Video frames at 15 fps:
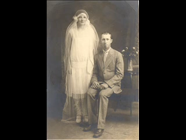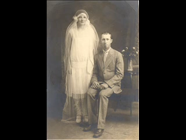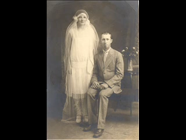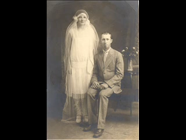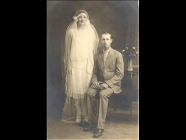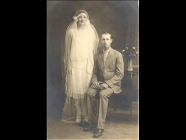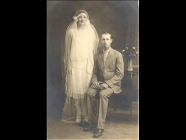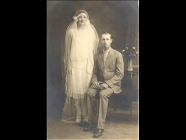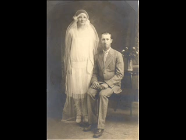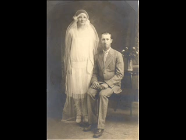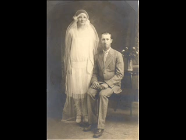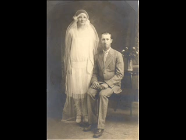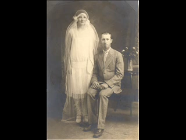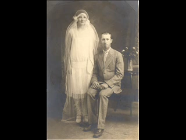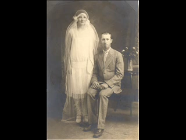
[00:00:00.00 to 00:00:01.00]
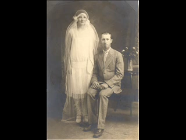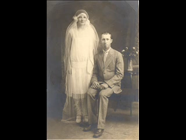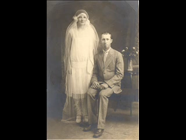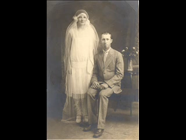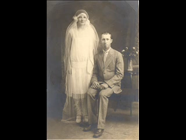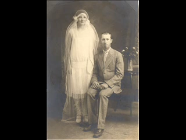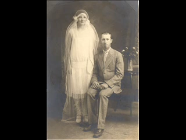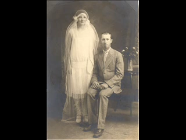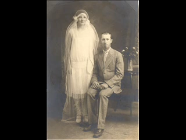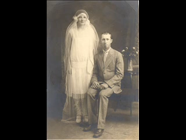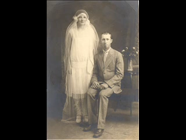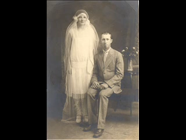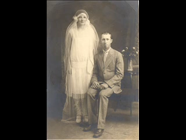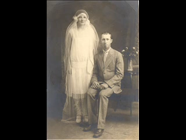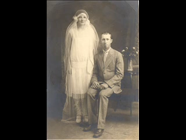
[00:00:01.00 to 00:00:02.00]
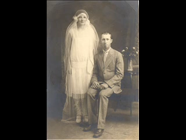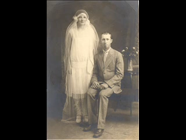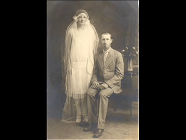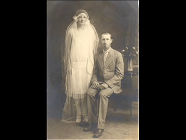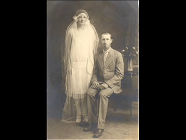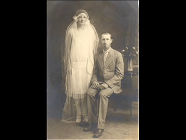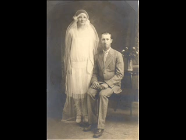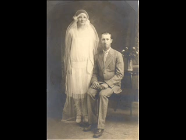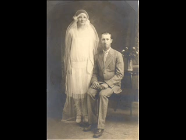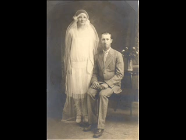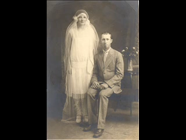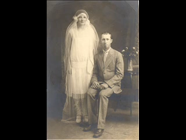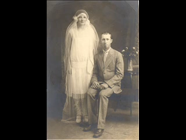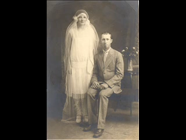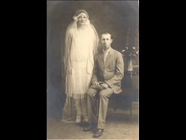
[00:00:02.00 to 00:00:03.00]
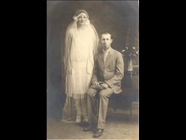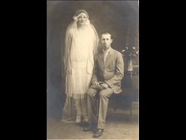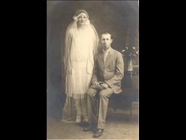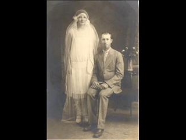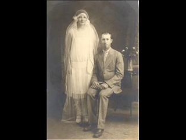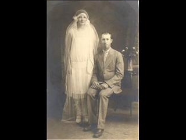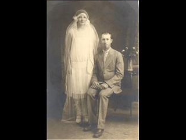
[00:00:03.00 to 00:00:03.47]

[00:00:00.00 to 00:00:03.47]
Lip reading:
Nobody's mouth can be seen.